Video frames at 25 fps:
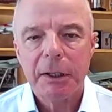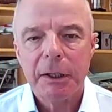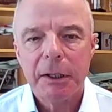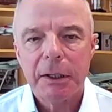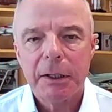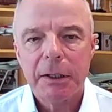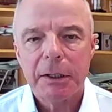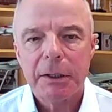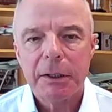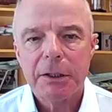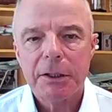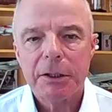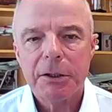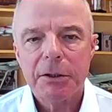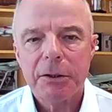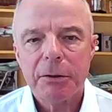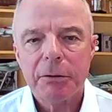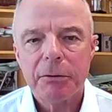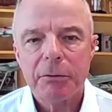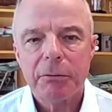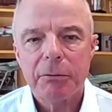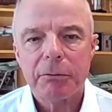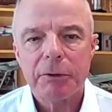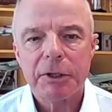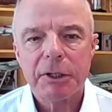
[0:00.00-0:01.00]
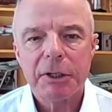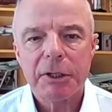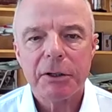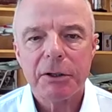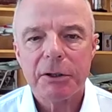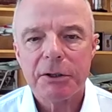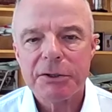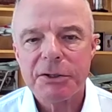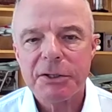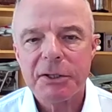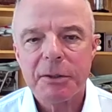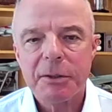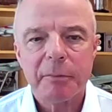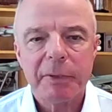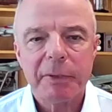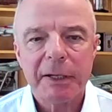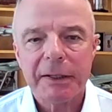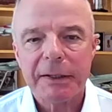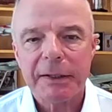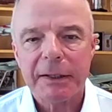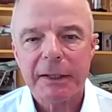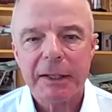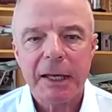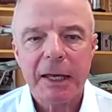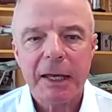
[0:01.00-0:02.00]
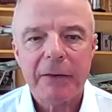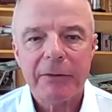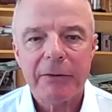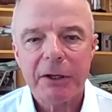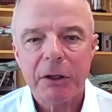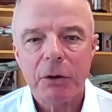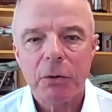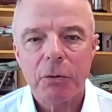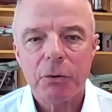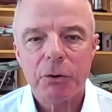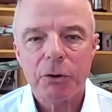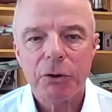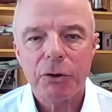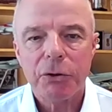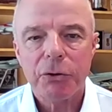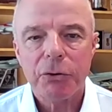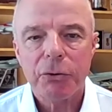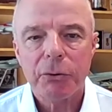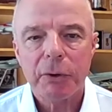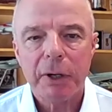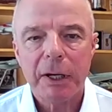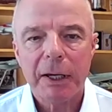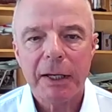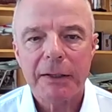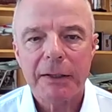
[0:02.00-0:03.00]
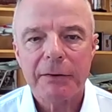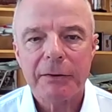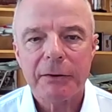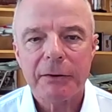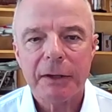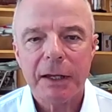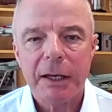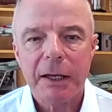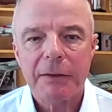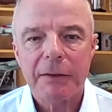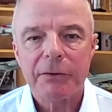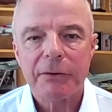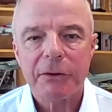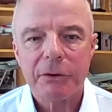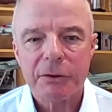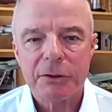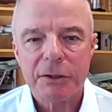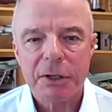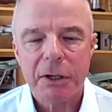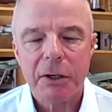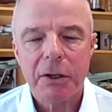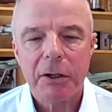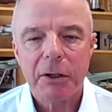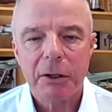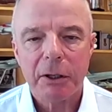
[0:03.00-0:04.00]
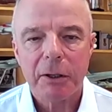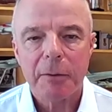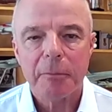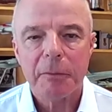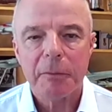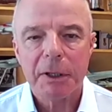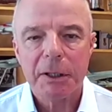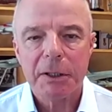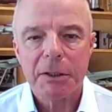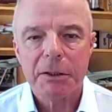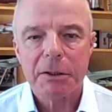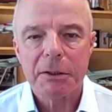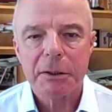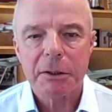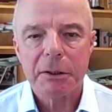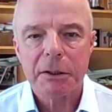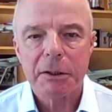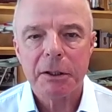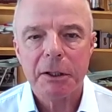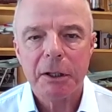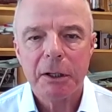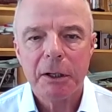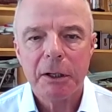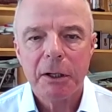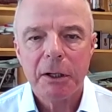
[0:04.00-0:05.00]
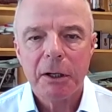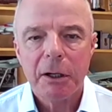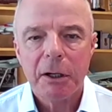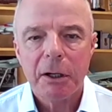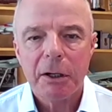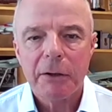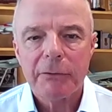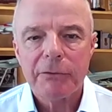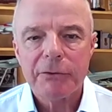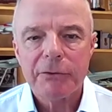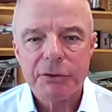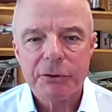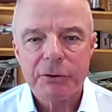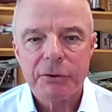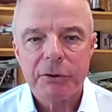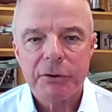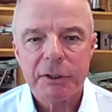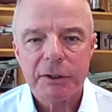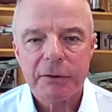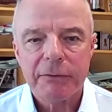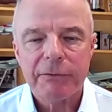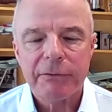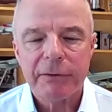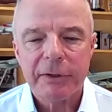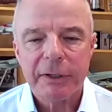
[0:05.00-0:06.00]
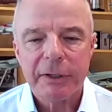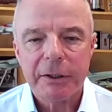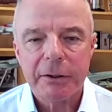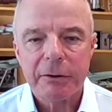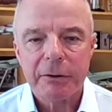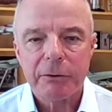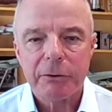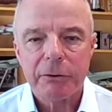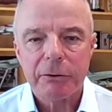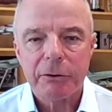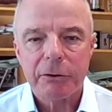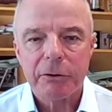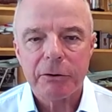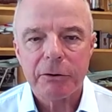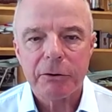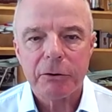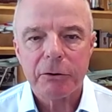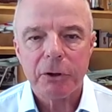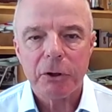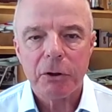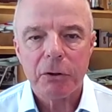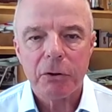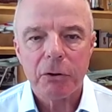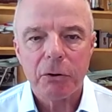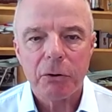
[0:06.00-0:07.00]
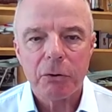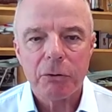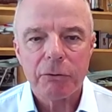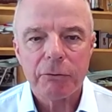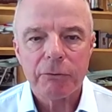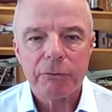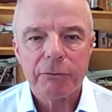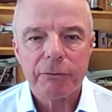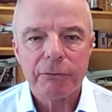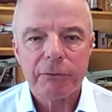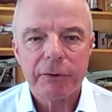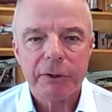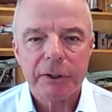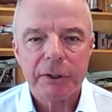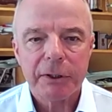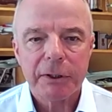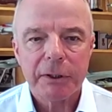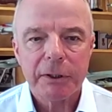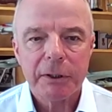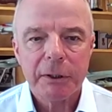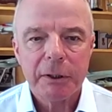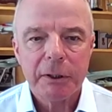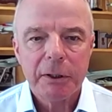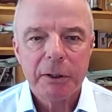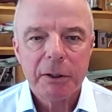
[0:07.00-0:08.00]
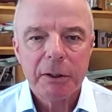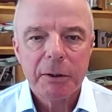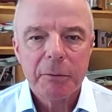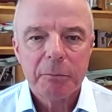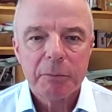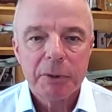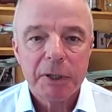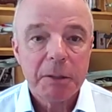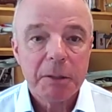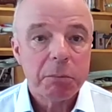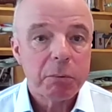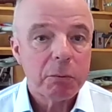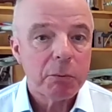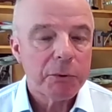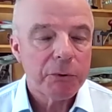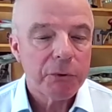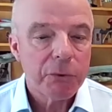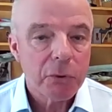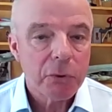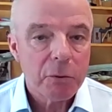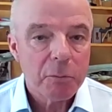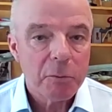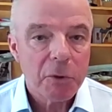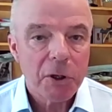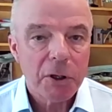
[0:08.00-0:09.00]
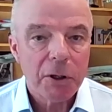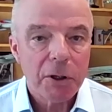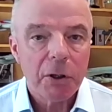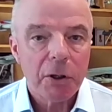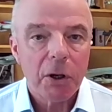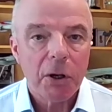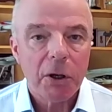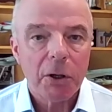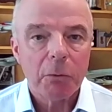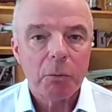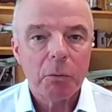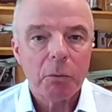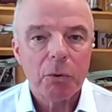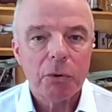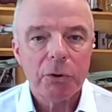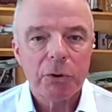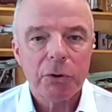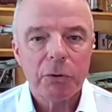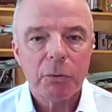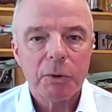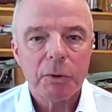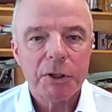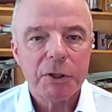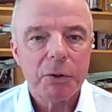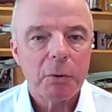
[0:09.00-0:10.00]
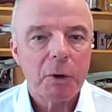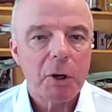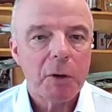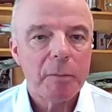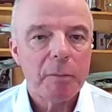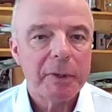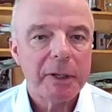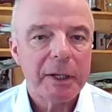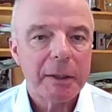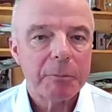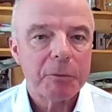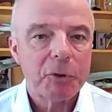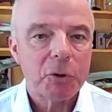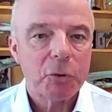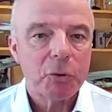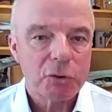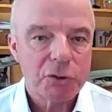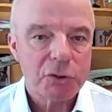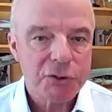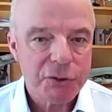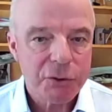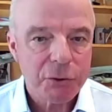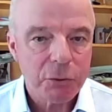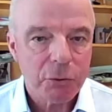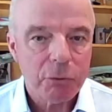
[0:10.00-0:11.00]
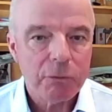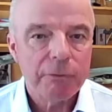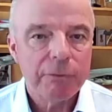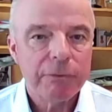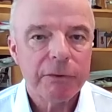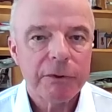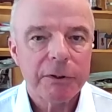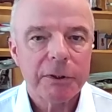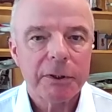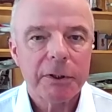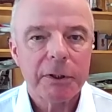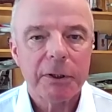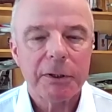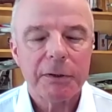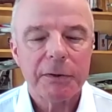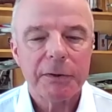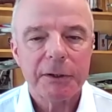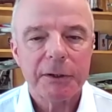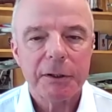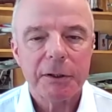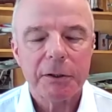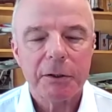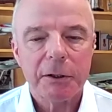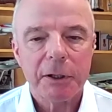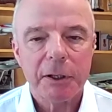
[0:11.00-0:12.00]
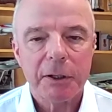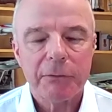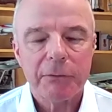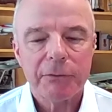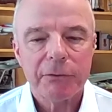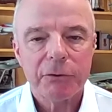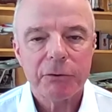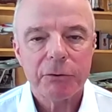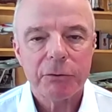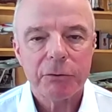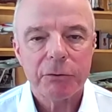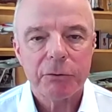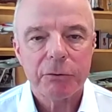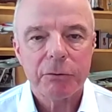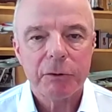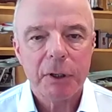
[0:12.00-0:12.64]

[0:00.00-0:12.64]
you don't realise the impact they're having on you at the time. And I've certainly found that a lot of people with whom I work, when you open up yourself, I think you have to